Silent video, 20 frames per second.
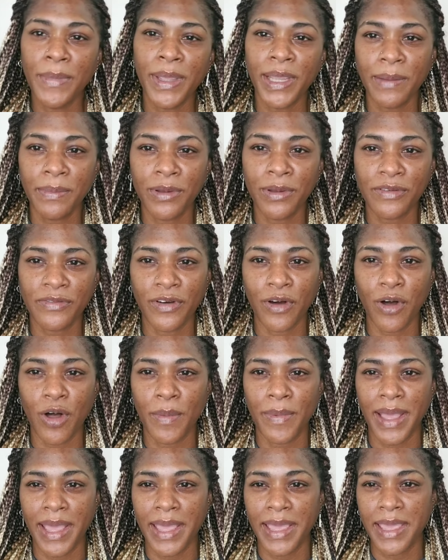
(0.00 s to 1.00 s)
makeup look for
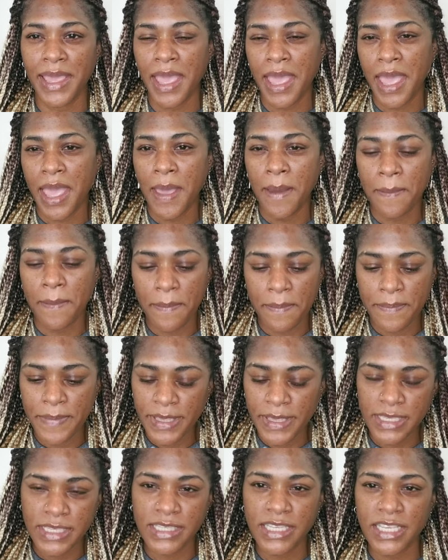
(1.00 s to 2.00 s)
all my
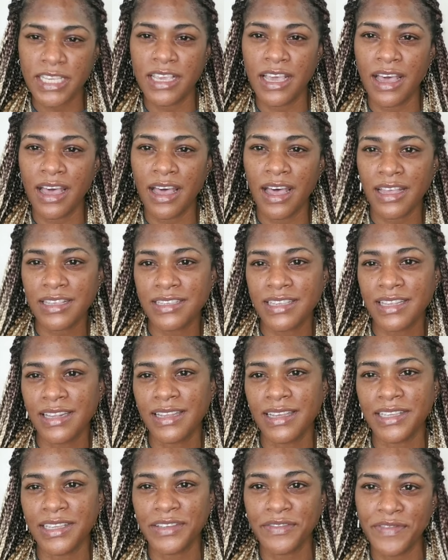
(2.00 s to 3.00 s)
busy
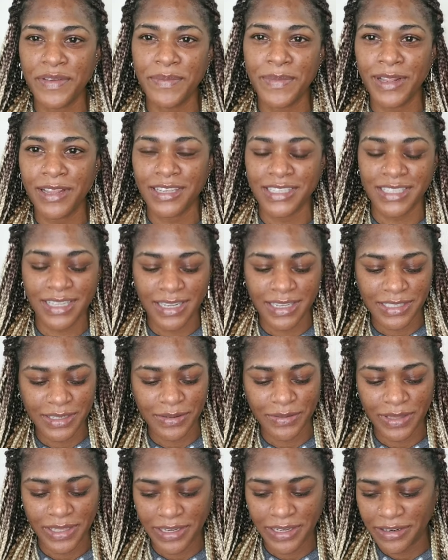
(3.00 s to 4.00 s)
hustlers, female hustlers
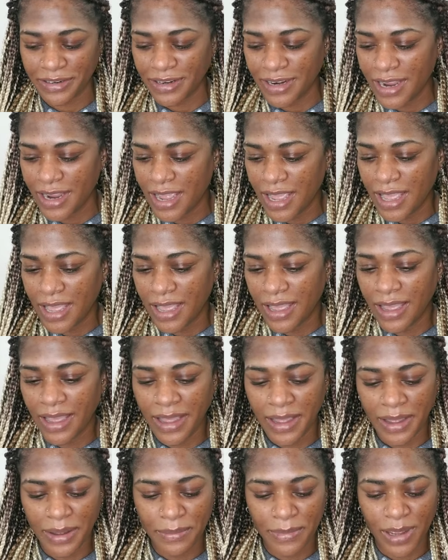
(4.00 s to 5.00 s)
out there.
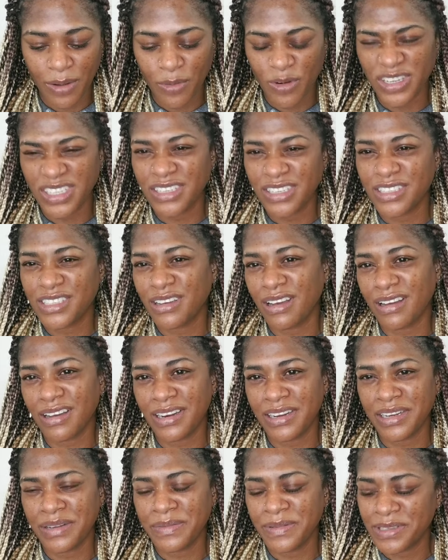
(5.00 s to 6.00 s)
Um, I wanted to talk
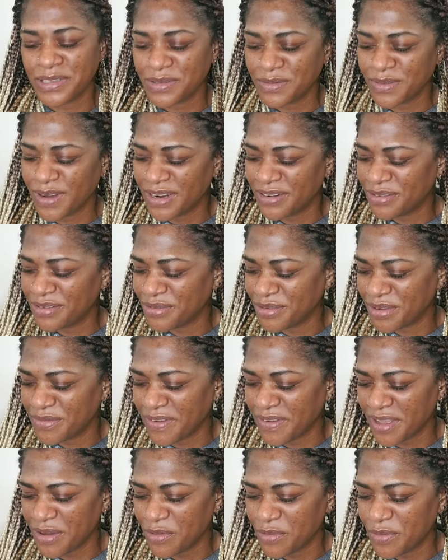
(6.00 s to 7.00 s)
a little bit too. I don't know
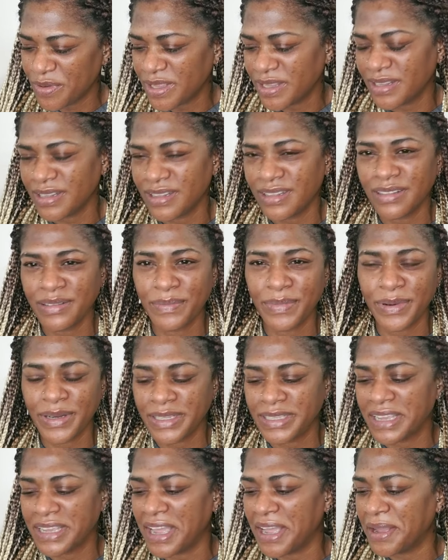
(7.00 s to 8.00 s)
if I will,
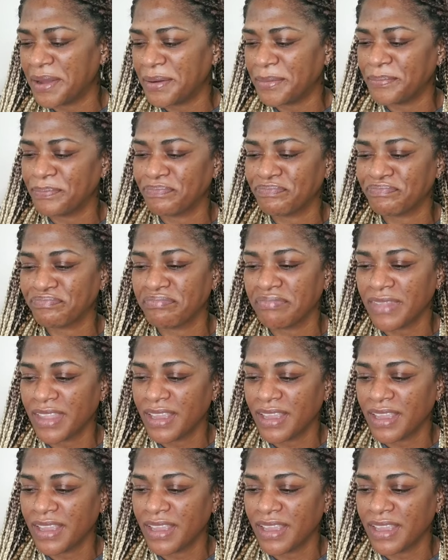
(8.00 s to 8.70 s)
but um,